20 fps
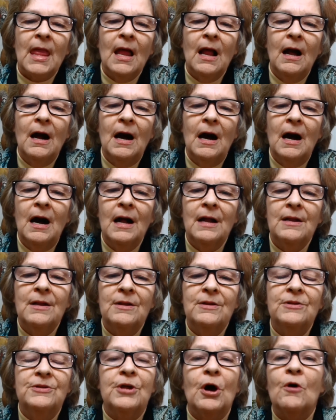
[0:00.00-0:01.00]
uh,
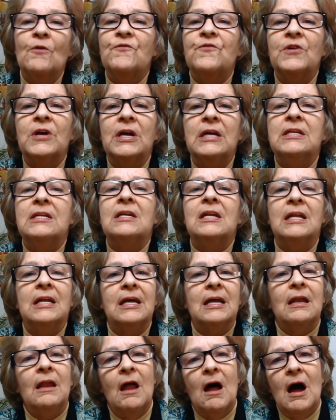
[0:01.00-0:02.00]
don't forget to
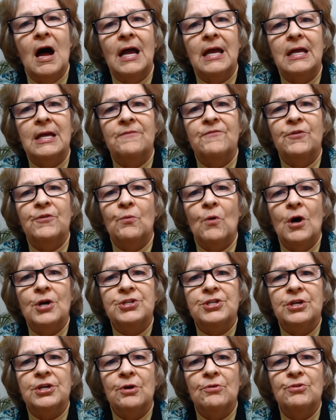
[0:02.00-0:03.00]
click like if you're
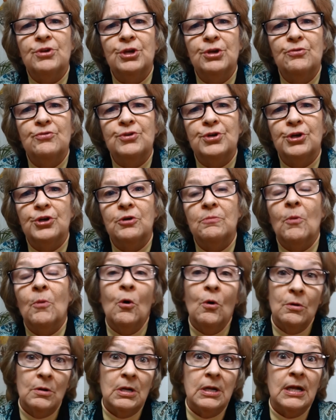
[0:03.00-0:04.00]
watching on YouTube,
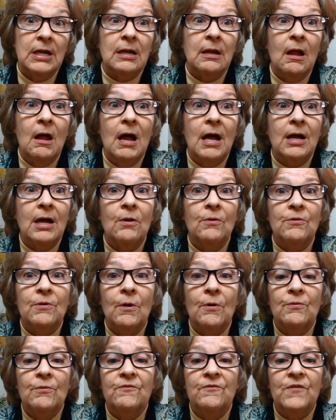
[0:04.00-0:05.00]
or click like
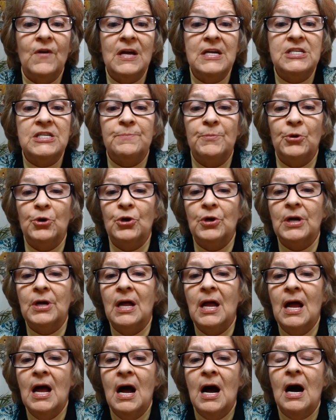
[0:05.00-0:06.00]
on Facebook.
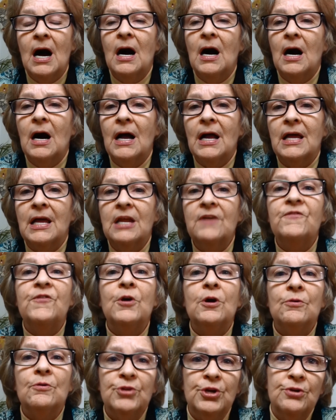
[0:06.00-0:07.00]
And if
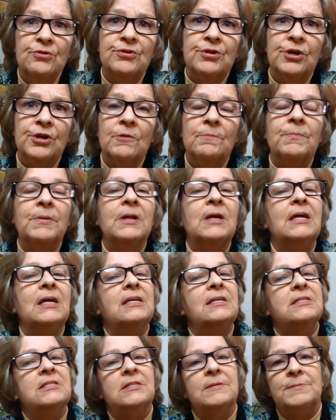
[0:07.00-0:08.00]
you're on YouTube,
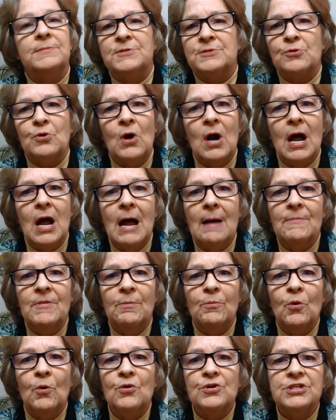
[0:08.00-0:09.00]
please subscribe. The
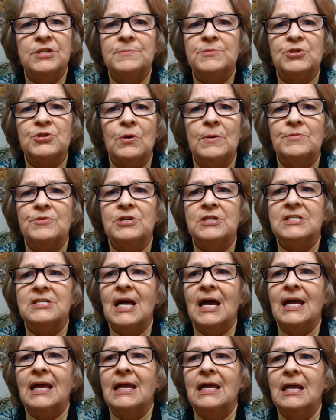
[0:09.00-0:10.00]
more subscriptions
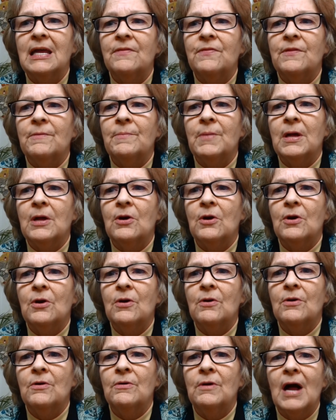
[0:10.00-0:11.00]
I get, the
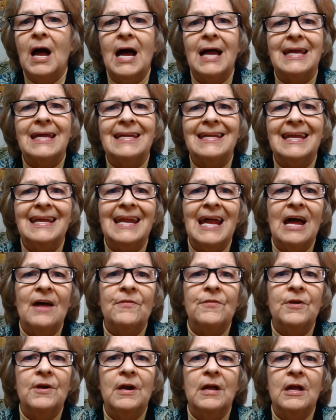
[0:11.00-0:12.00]
better I can get out
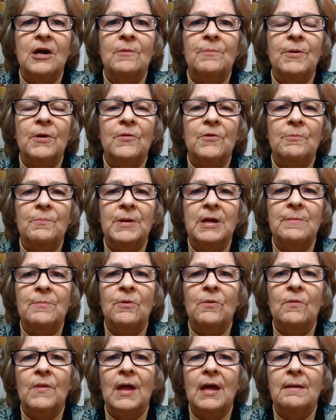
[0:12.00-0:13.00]
there to help other
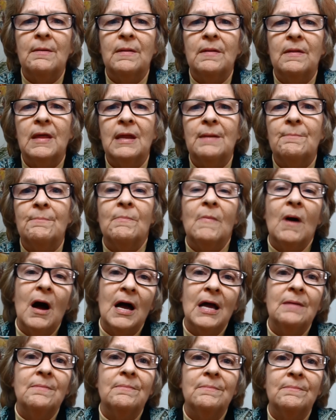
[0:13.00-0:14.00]
people that
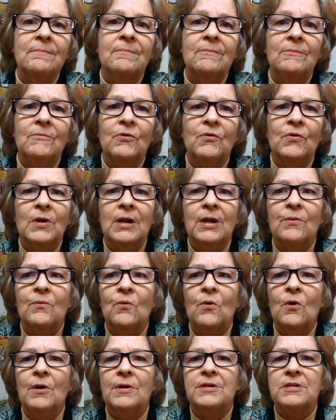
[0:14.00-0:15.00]
might really
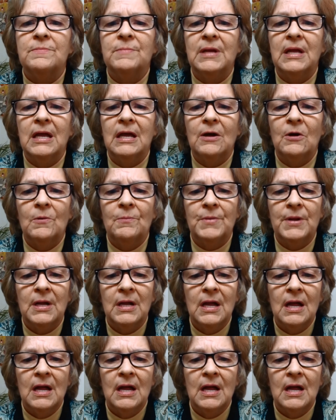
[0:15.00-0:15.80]
want to be helped.